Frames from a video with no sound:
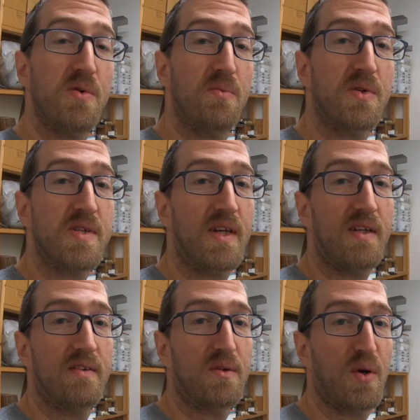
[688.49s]
we'll see.
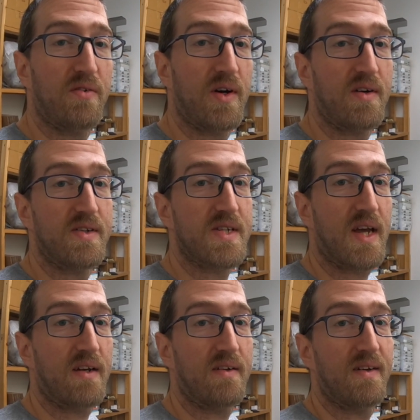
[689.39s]
The 1200 is
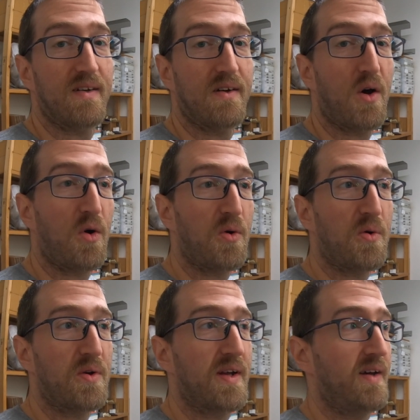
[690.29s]
getting
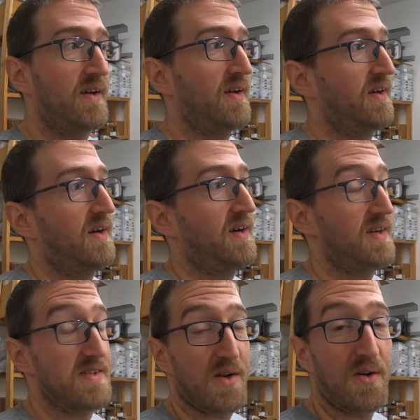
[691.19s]
old.
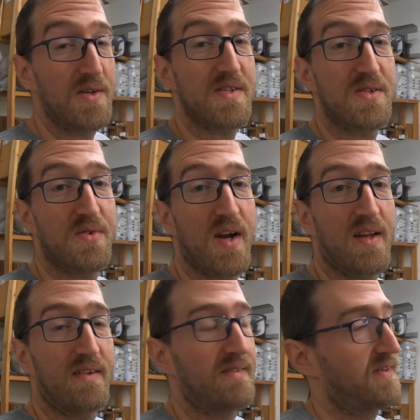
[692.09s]
As long as it's
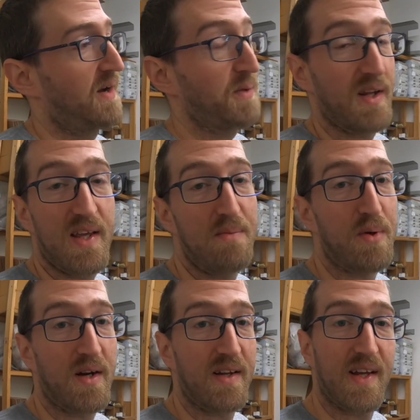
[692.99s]
running, I'm going to keep
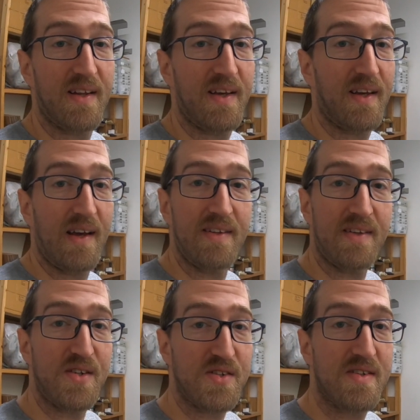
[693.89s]
running that thing.
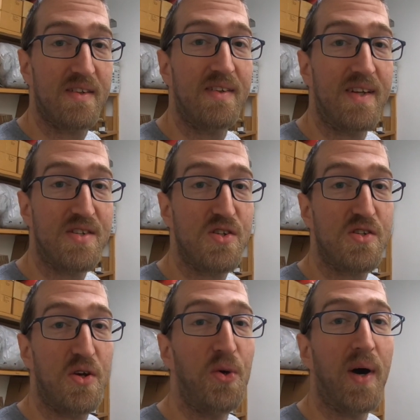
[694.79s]
It's
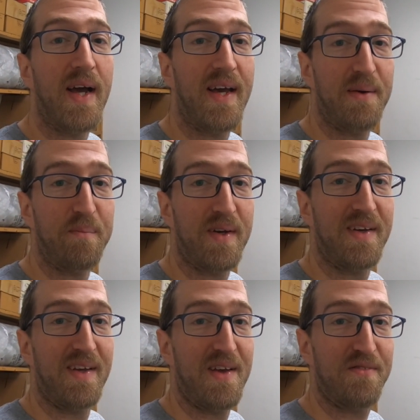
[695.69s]
just who I am.
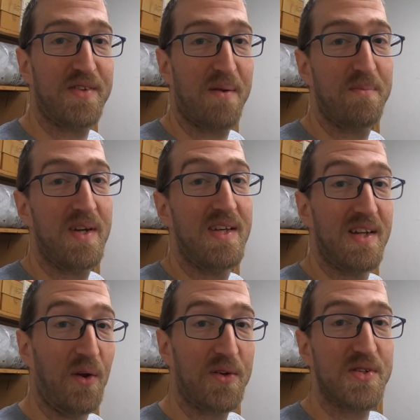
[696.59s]
If something
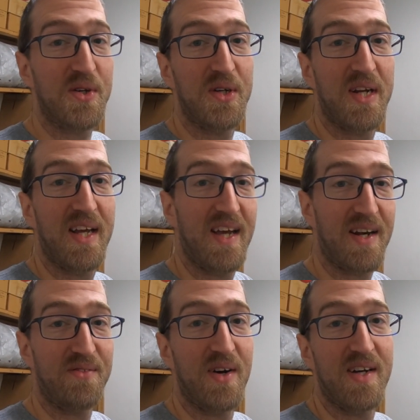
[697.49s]
looks good and
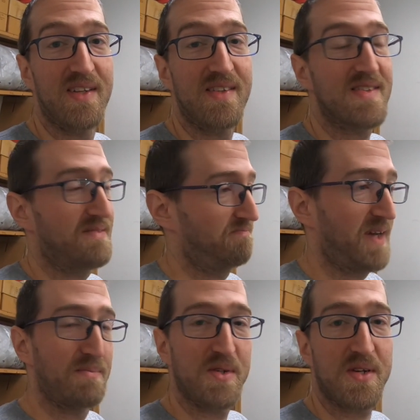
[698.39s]
it runs,
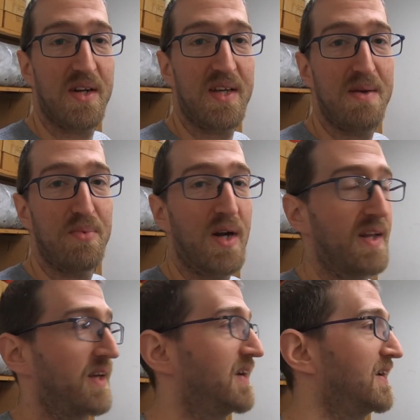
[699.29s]
I'm just going to keep
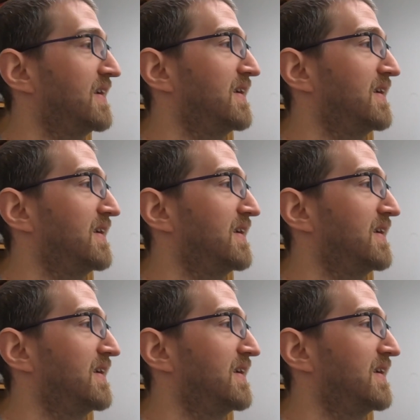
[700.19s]
running it.